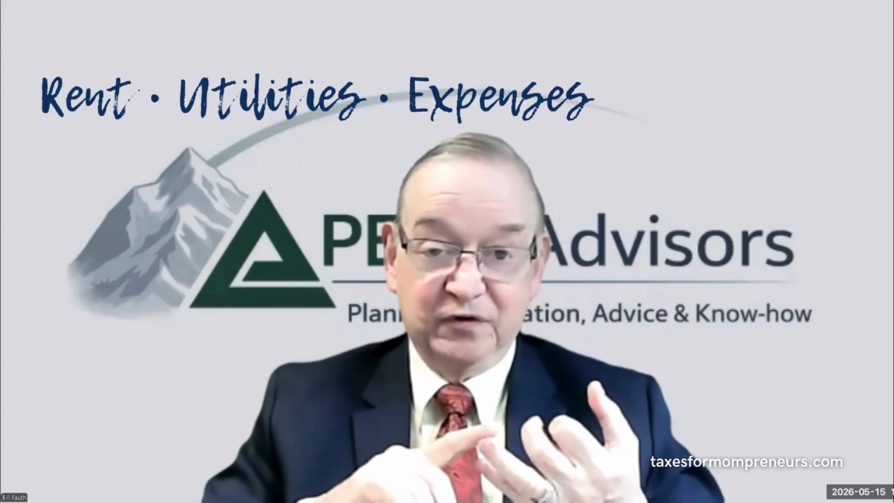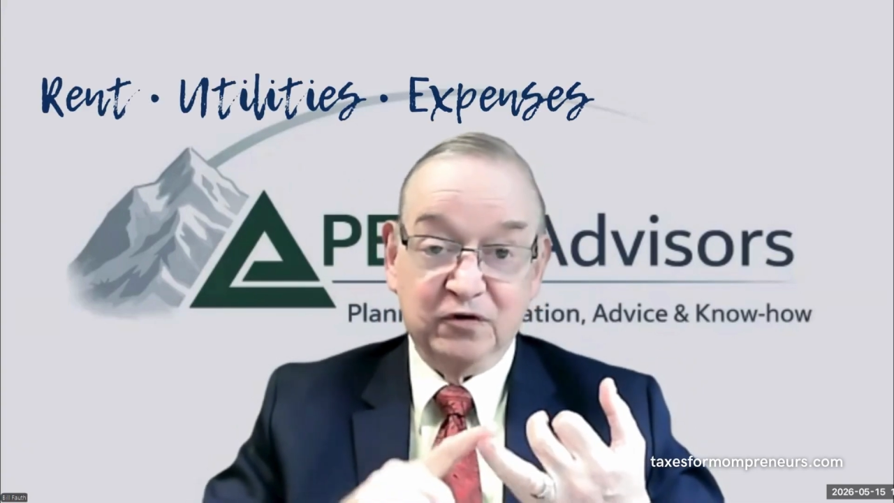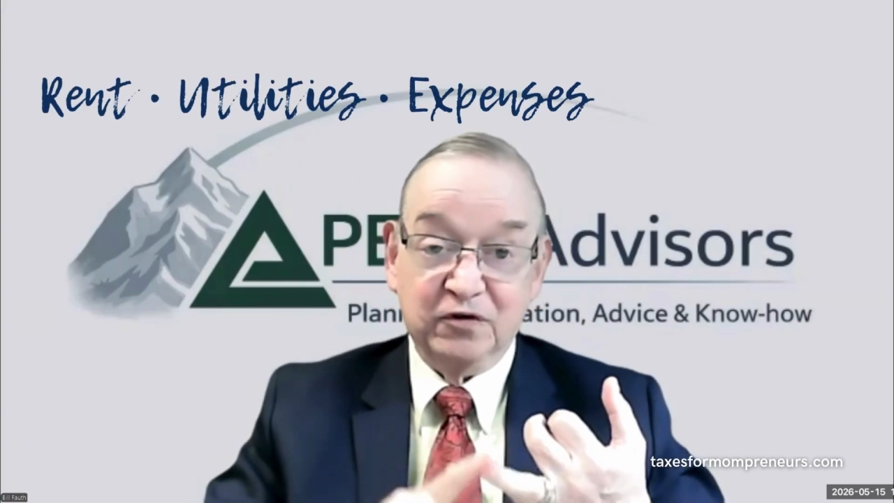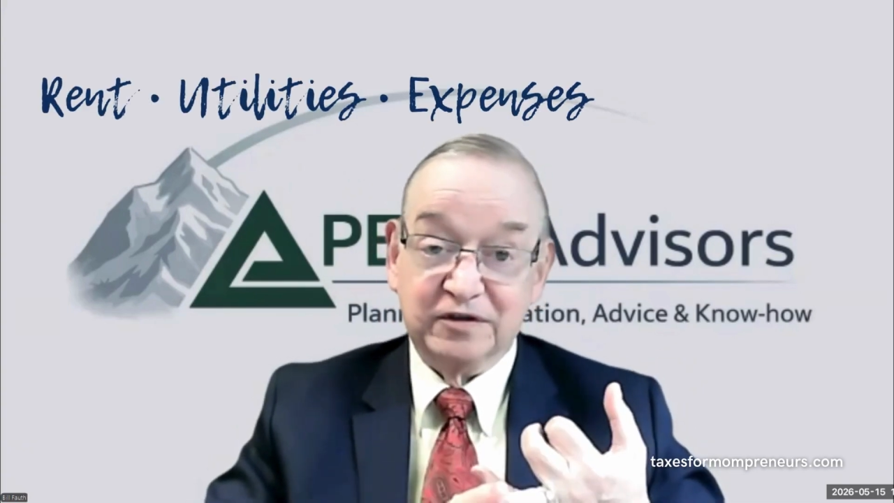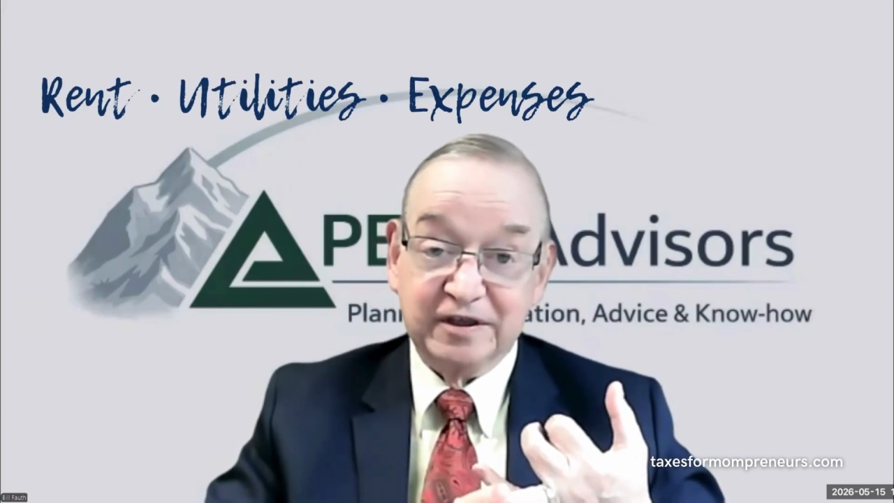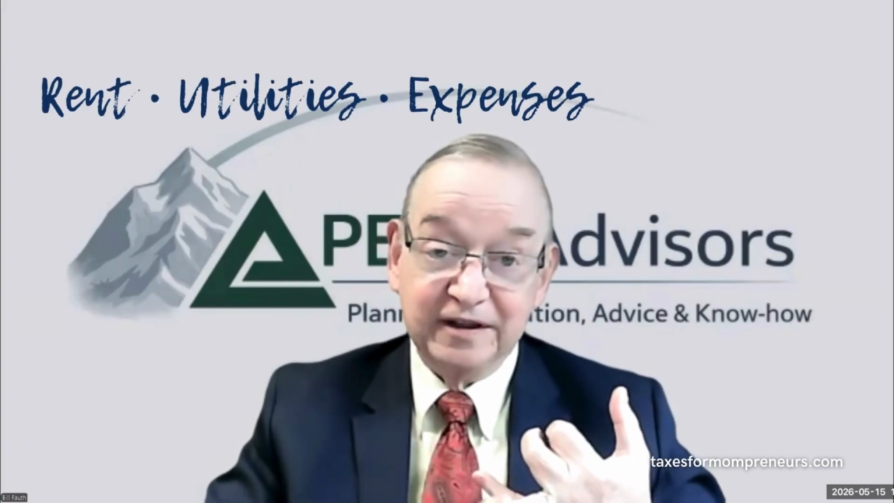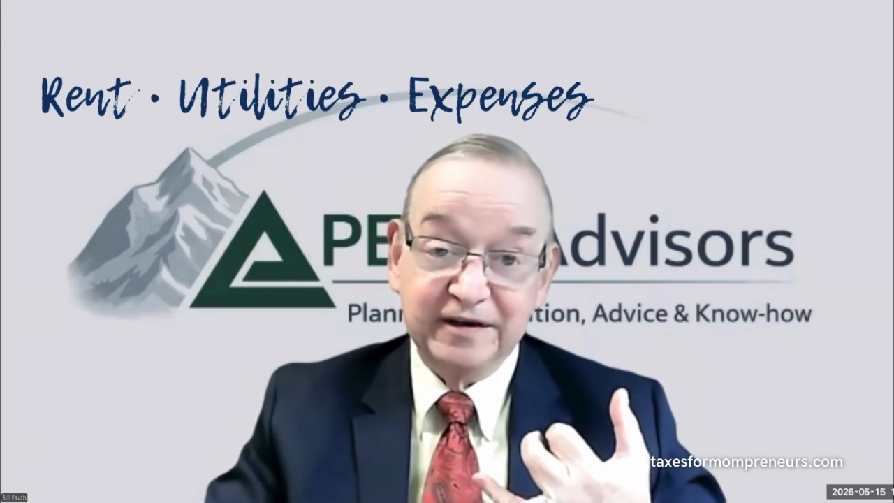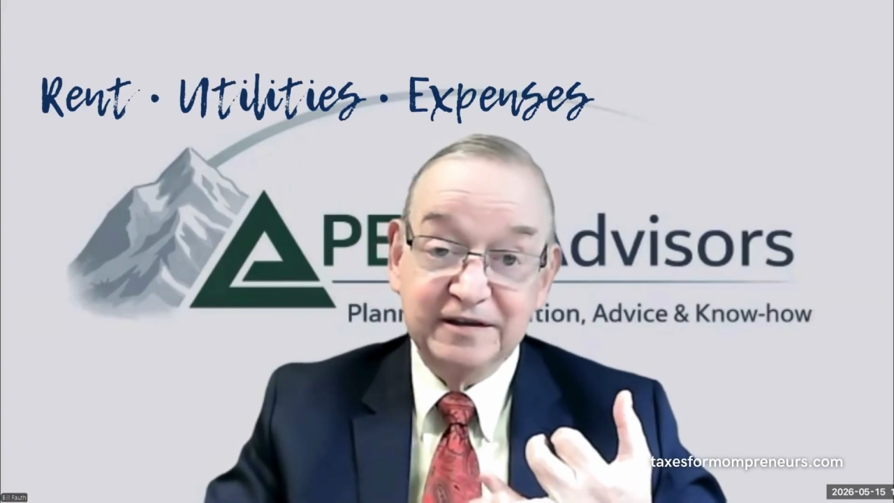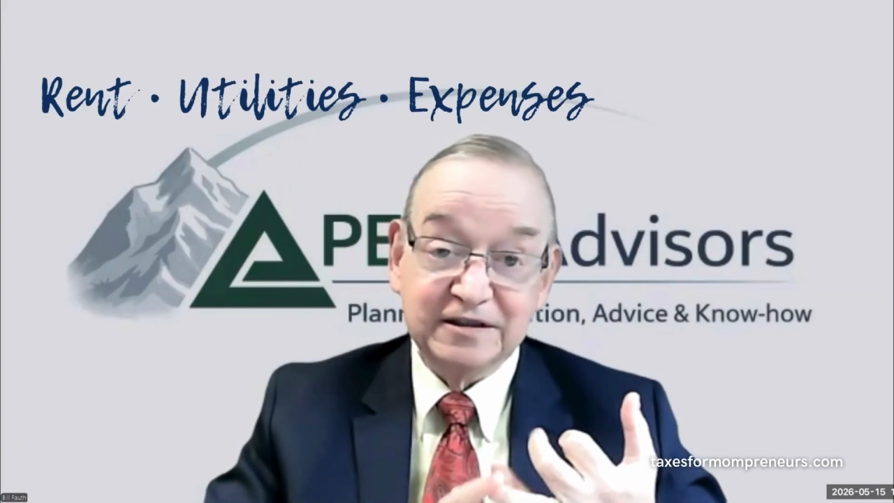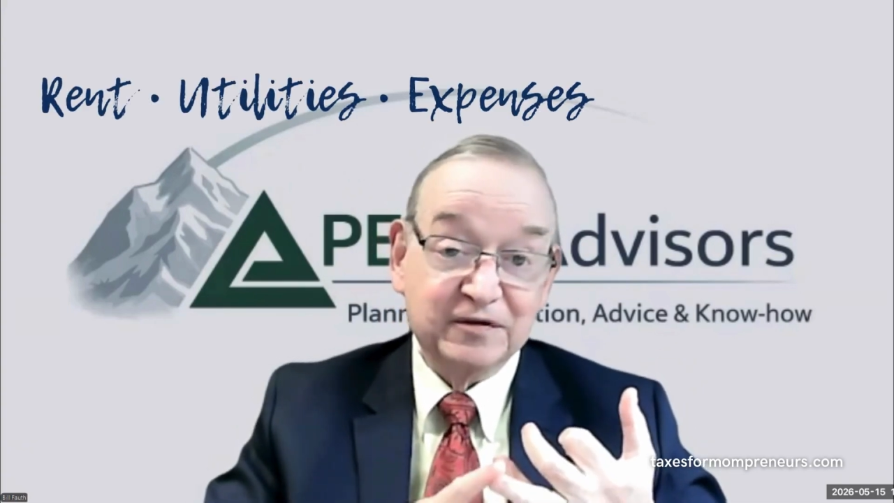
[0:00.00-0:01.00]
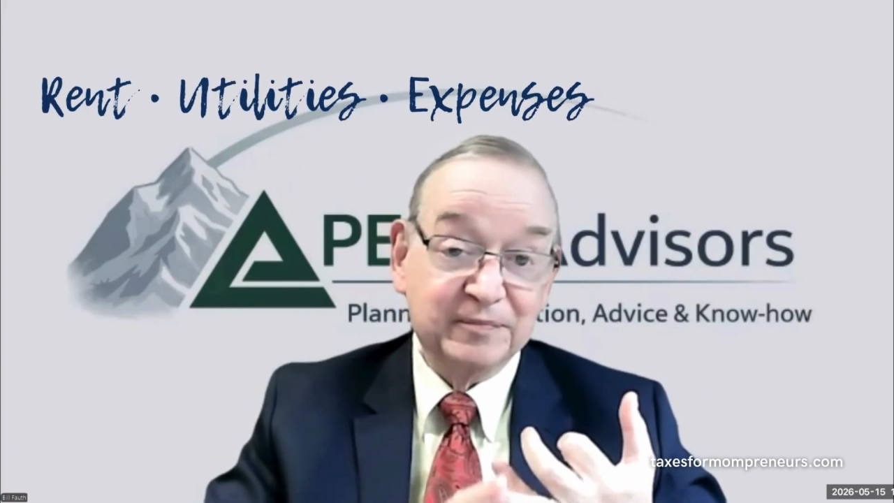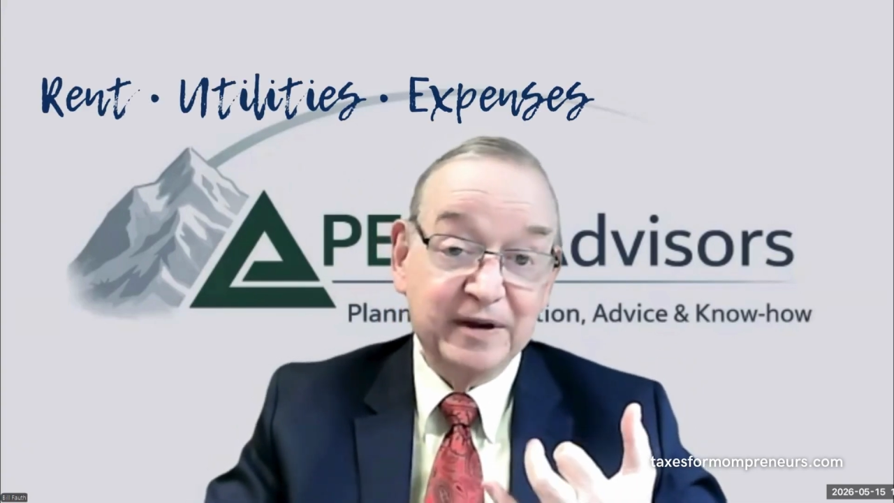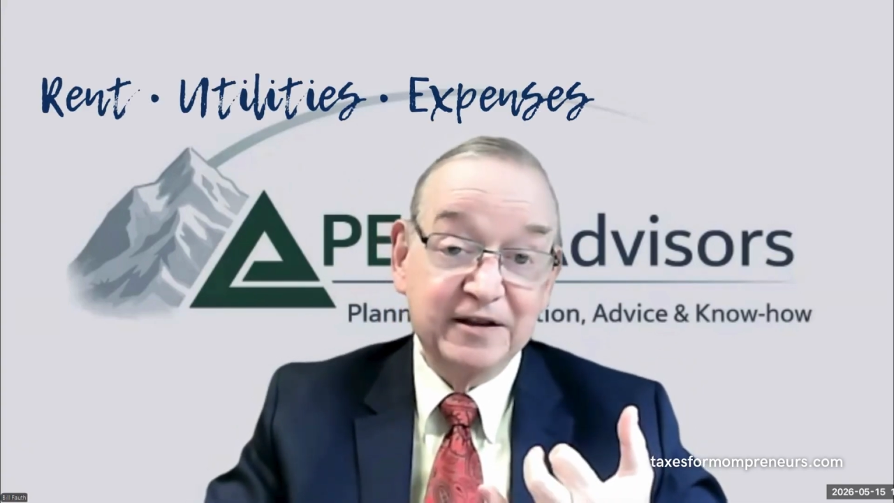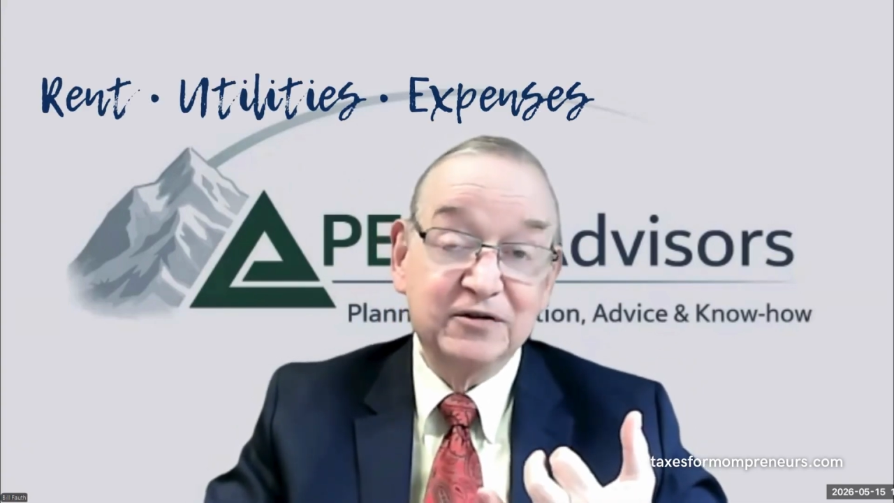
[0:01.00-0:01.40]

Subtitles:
Your utilities, if you're paying the